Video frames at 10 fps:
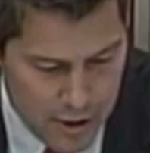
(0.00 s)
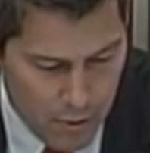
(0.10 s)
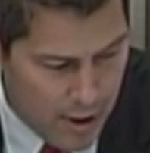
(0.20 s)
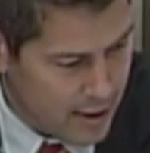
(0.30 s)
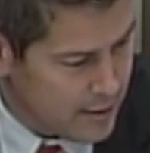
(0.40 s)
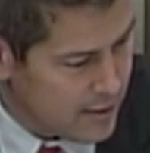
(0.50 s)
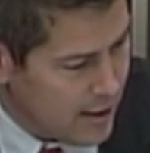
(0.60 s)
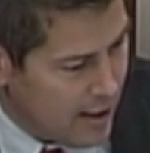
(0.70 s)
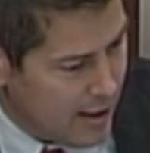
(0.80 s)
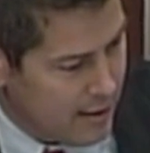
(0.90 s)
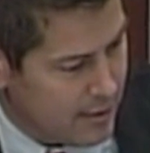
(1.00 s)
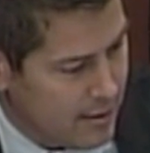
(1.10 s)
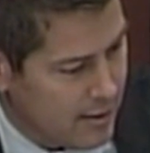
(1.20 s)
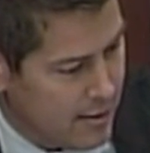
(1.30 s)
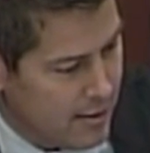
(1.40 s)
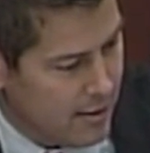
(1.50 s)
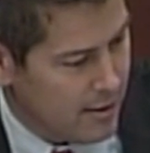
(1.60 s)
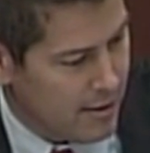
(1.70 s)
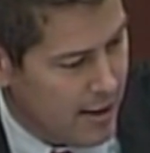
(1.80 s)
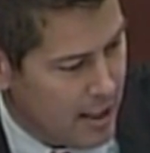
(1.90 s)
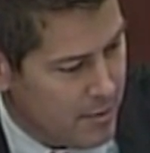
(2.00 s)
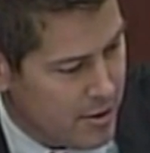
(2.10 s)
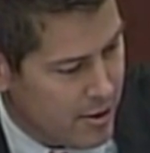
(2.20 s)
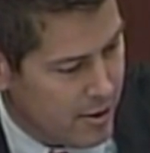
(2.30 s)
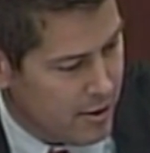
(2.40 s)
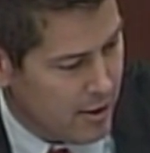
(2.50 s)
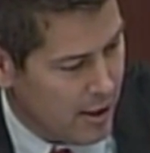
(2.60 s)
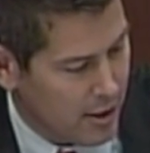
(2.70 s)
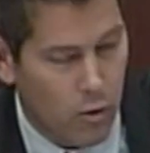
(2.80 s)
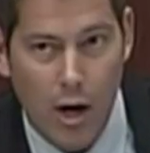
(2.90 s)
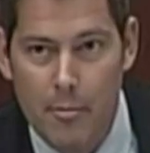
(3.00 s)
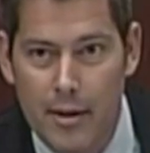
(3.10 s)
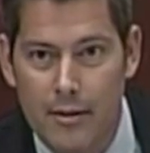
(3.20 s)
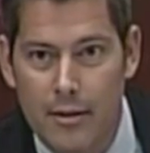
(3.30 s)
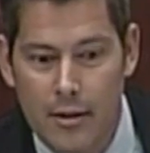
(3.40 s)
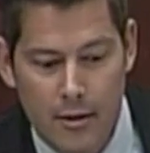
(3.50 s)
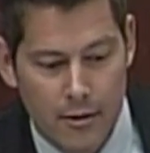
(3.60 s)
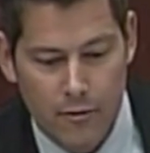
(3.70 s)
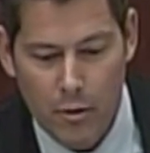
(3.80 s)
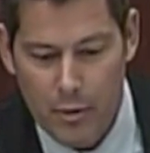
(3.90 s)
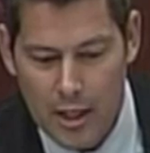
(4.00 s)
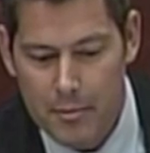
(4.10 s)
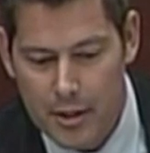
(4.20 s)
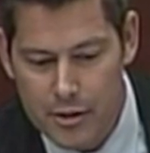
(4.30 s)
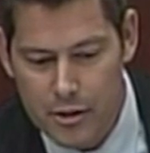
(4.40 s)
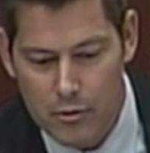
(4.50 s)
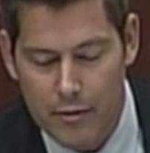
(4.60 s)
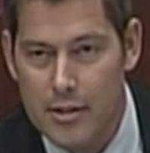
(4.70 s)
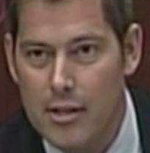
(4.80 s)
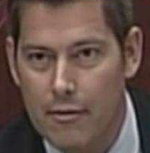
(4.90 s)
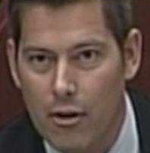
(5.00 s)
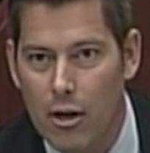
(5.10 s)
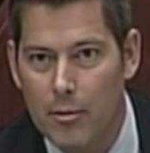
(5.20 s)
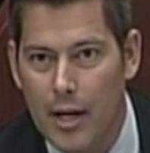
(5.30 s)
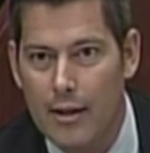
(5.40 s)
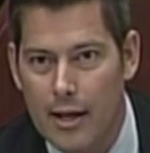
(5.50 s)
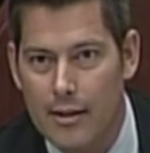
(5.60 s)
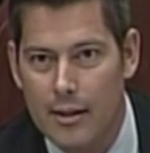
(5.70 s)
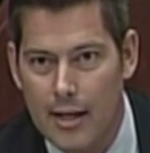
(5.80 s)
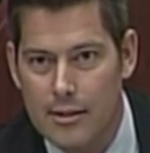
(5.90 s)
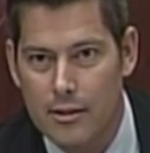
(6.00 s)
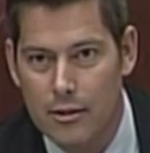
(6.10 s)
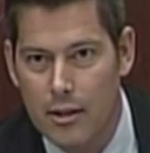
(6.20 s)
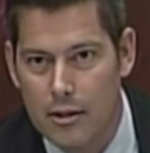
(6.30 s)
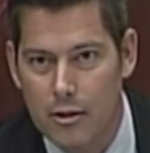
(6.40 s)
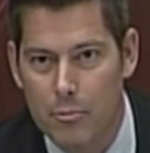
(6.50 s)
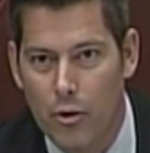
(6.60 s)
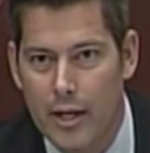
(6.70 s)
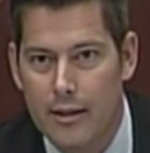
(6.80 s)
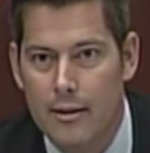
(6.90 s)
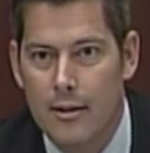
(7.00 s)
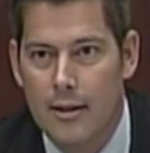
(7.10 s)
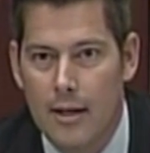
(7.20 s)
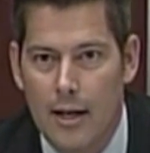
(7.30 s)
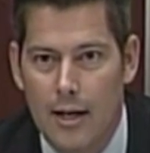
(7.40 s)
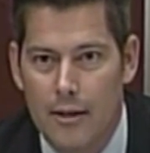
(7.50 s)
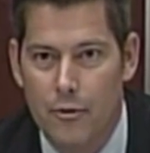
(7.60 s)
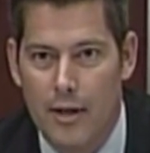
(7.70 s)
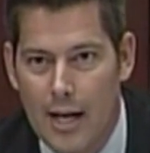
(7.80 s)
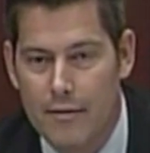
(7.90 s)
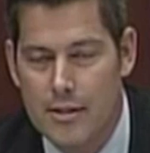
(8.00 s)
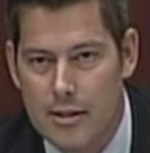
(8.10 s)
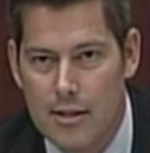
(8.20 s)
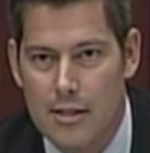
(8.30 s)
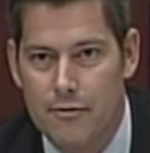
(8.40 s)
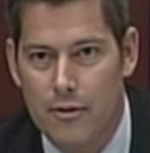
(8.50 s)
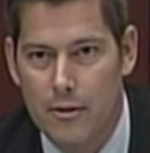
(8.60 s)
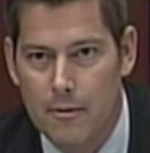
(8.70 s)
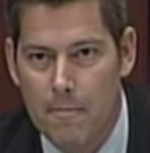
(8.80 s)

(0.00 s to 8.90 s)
want to thank Mr. Quadman for bringing up the issue of a safe harbor. I think that's a good point. If we're going to have a successful